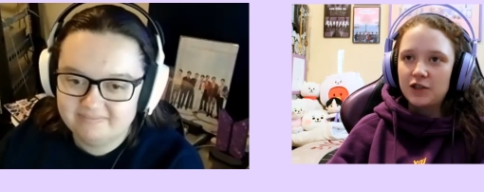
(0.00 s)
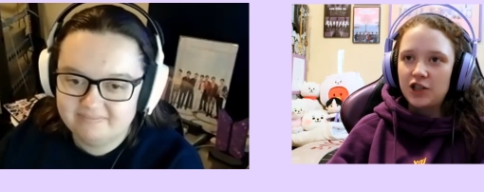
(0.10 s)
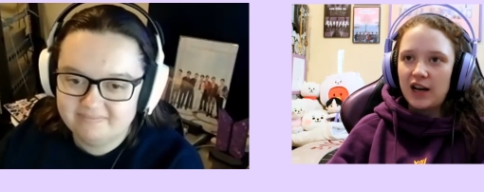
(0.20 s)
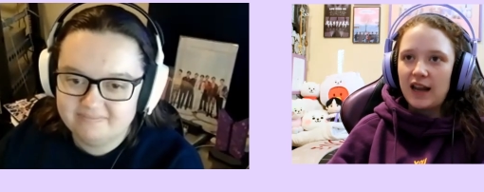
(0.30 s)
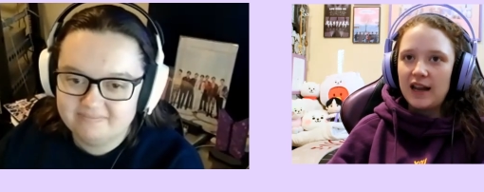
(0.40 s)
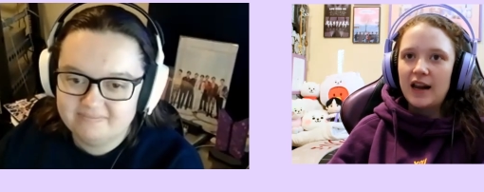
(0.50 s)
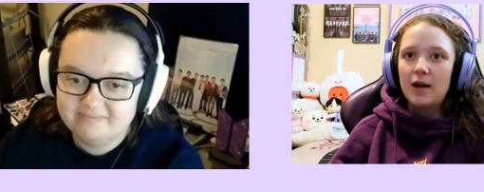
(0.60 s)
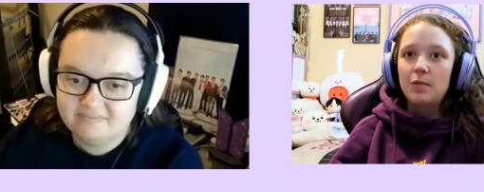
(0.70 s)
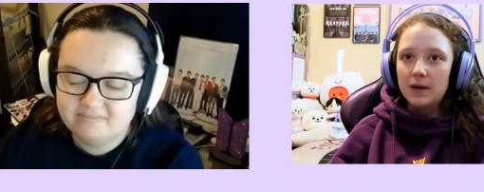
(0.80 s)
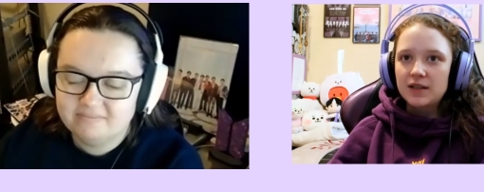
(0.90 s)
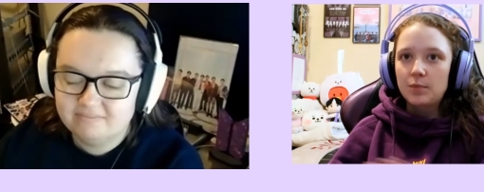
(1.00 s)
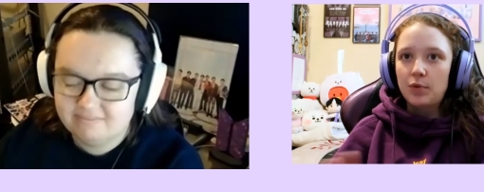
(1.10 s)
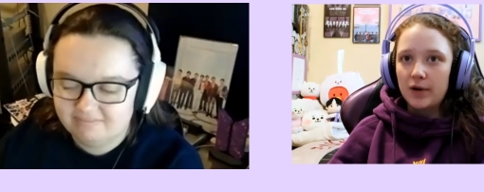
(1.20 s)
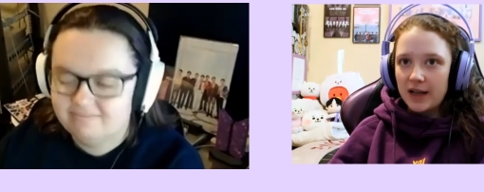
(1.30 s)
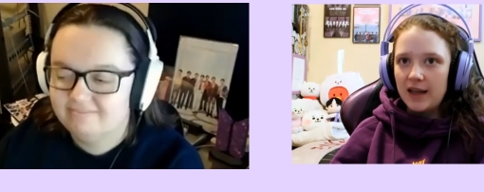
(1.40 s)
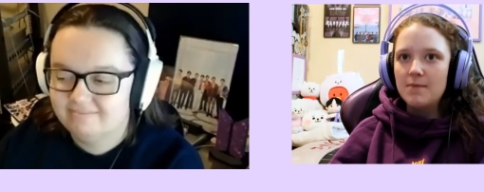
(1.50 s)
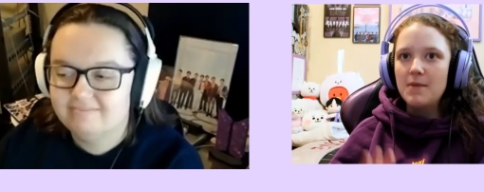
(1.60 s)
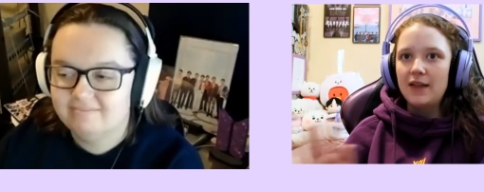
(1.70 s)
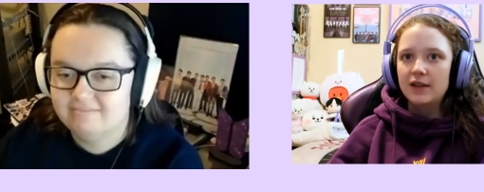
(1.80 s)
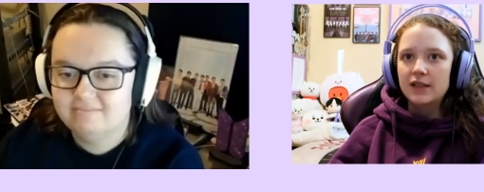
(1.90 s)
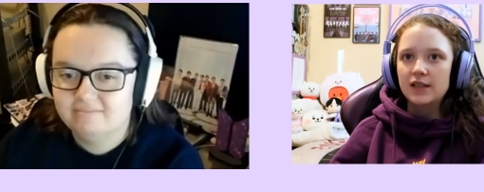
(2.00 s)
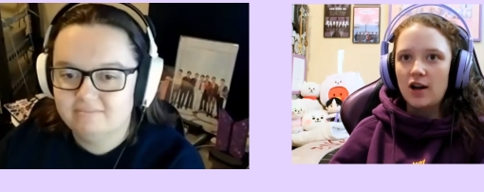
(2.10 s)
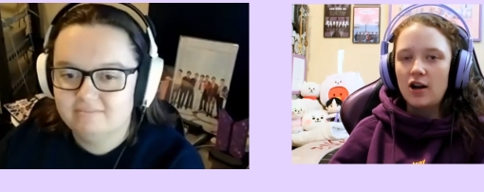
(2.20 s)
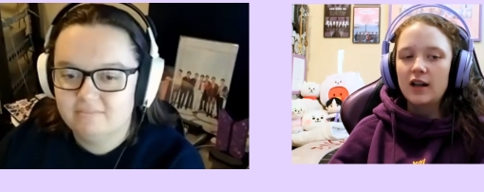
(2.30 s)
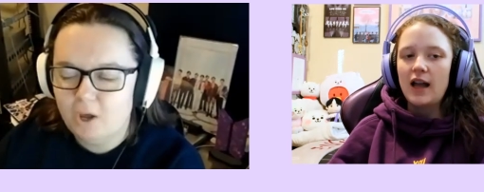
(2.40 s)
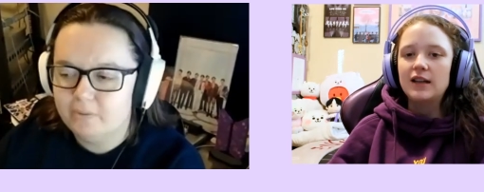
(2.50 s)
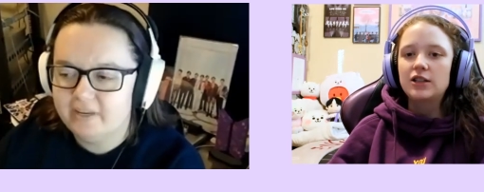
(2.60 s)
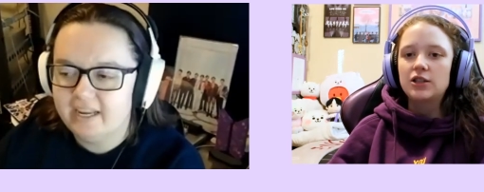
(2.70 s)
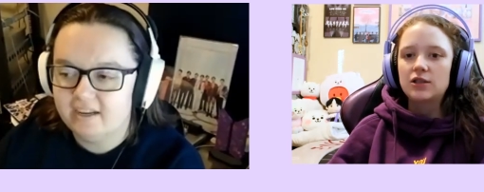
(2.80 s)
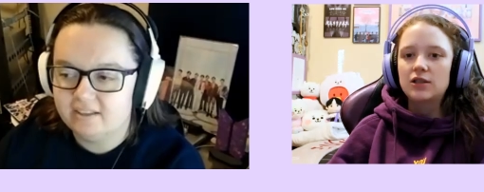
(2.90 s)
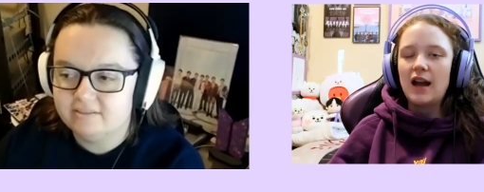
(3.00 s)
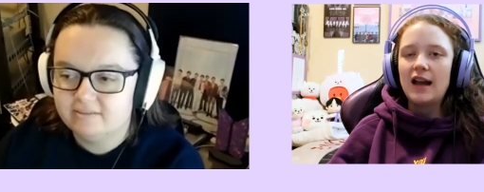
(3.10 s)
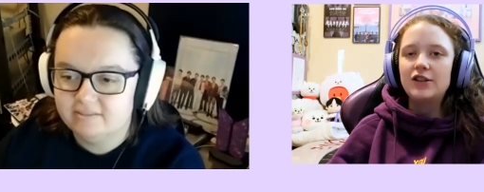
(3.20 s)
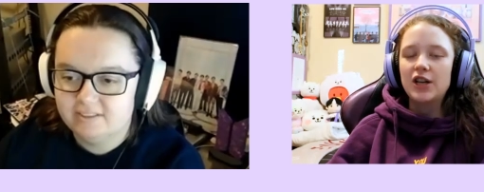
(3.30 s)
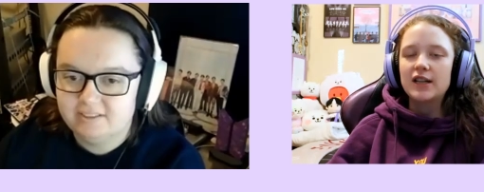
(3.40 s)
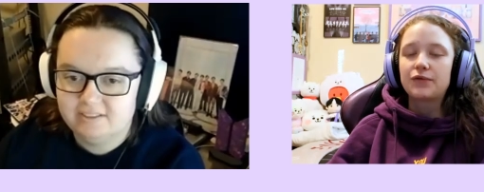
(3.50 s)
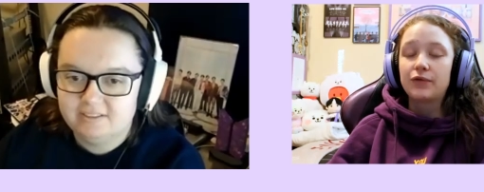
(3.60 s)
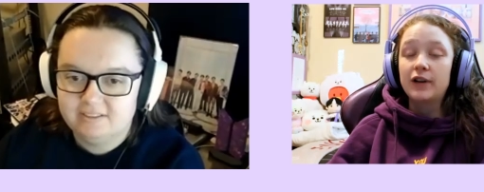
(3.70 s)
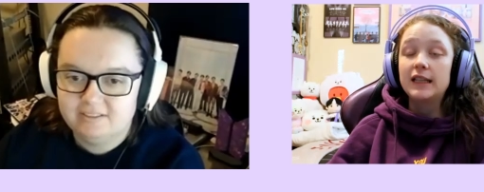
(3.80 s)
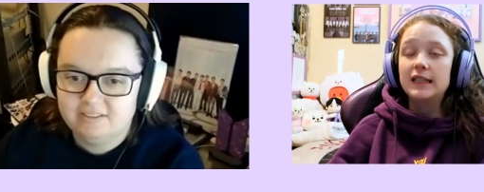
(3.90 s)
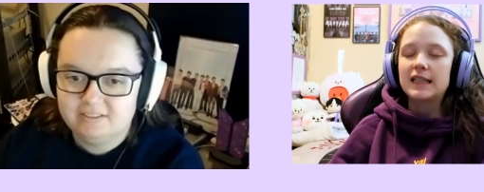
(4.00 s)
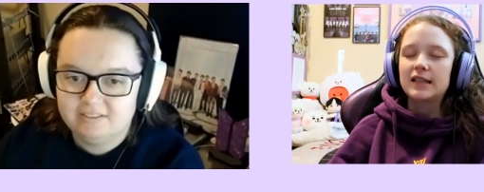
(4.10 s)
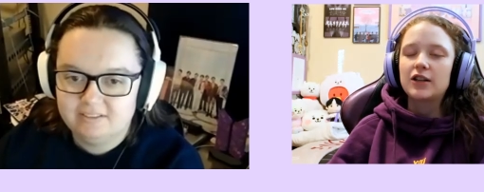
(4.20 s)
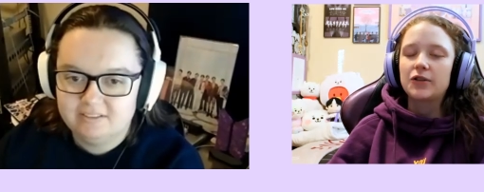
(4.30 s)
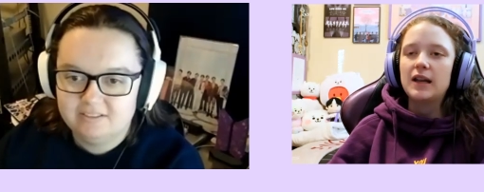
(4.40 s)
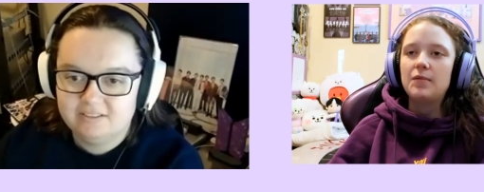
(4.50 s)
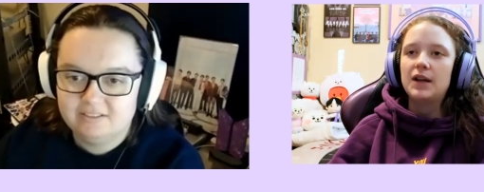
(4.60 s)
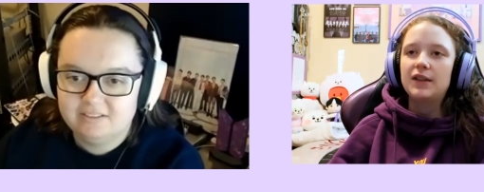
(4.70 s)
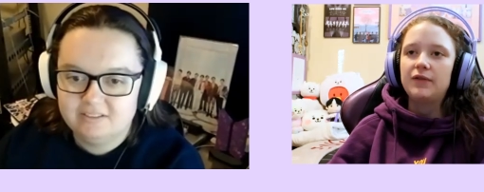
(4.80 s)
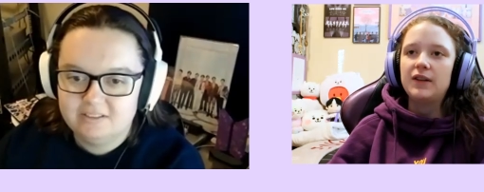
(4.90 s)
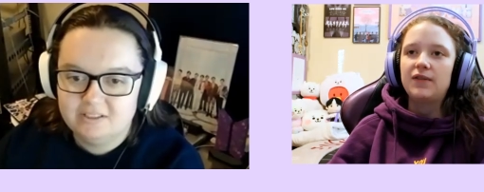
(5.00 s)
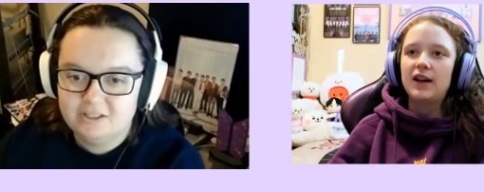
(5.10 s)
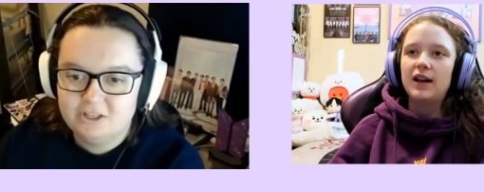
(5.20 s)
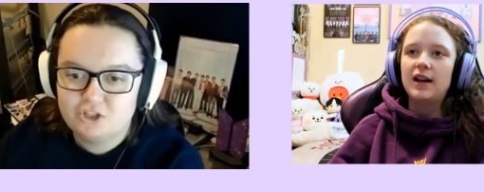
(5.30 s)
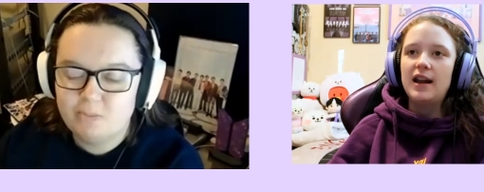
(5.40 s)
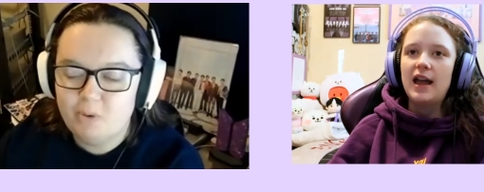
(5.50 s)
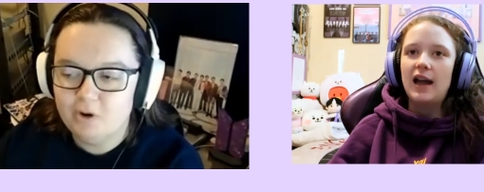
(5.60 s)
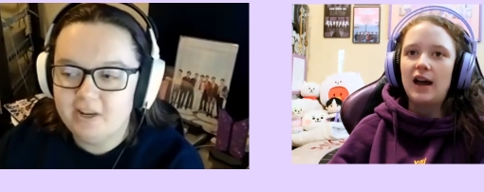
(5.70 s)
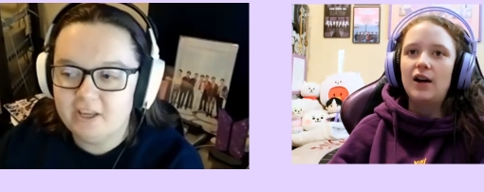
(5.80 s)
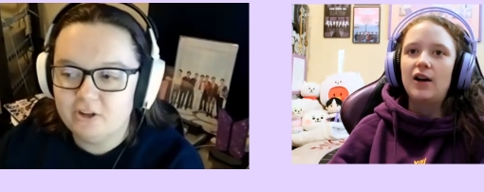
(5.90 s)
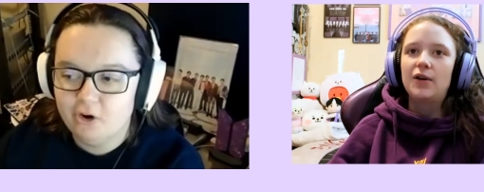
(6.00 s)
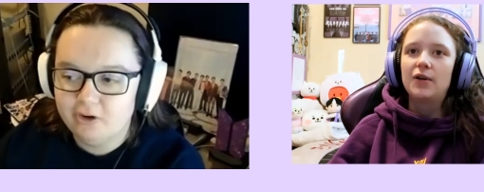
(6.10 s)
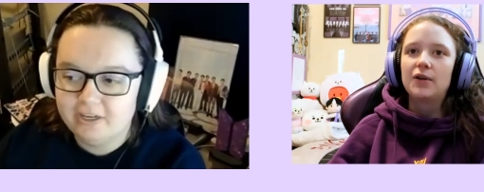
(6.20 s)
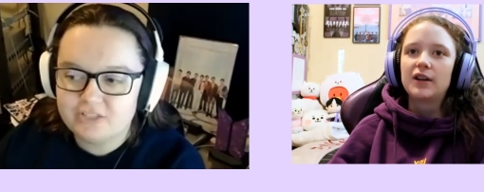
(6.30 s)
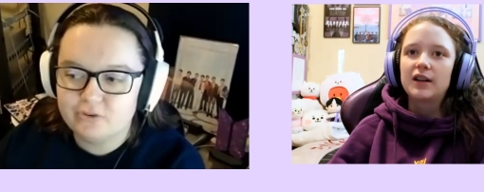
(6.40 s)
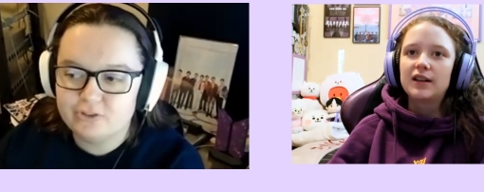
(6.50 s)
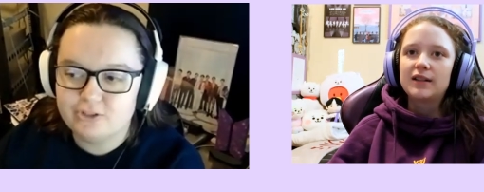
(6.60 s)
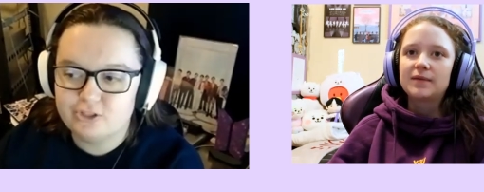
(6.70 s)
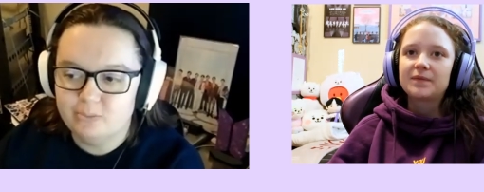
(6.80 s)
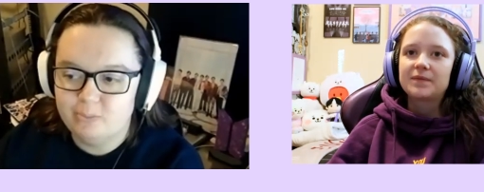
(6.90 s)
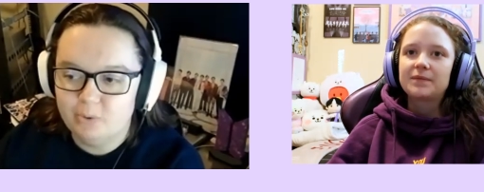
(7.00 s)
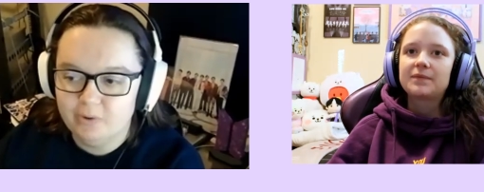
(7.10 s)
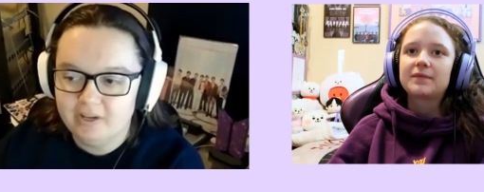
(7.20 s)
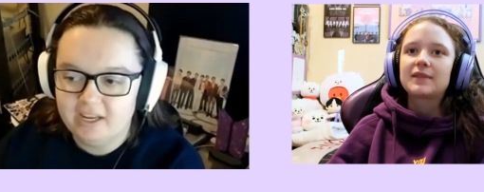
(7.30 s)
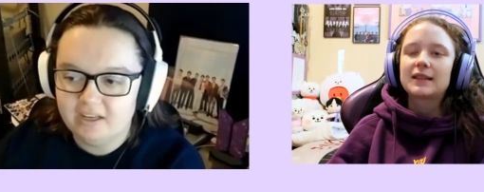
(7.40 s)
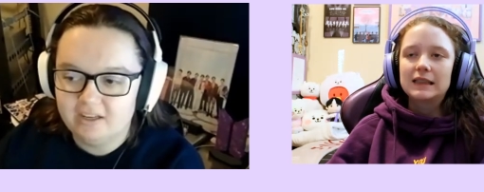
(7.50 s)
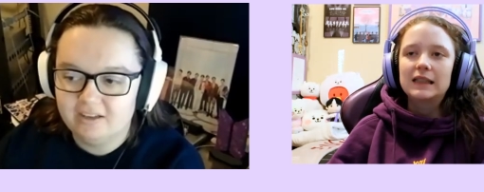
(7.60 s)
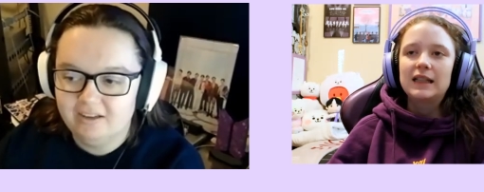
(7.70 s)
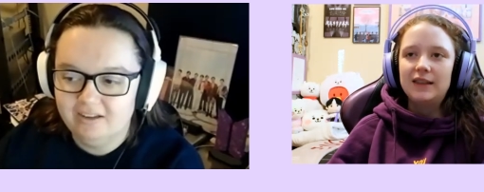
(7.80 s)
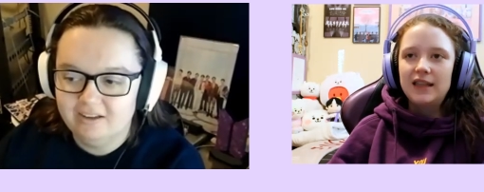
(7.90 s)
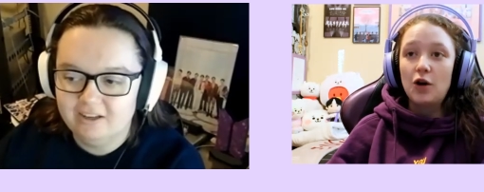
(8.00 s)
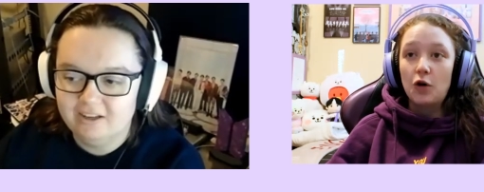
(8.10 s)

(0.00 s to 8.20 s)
Speaker 1: JK and I will support him and the song. Oh, I, yeah. I just really disagree with FIFA. Supporting an
Speaker 2: artist versus supporting the